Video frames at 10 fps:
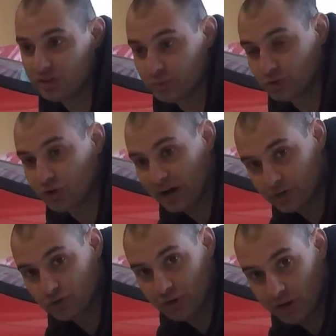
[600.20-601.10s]
was a tractor
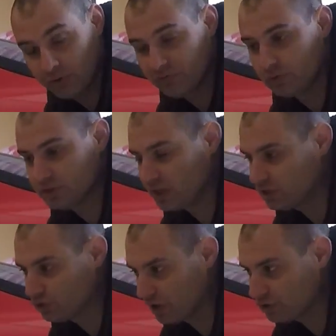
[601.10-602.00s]
trailer, a full-size
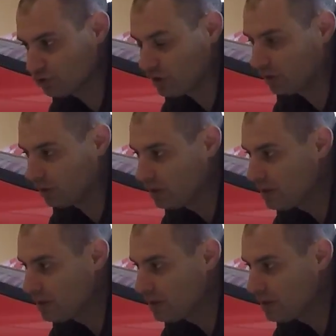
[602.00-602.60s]
tractor trailer,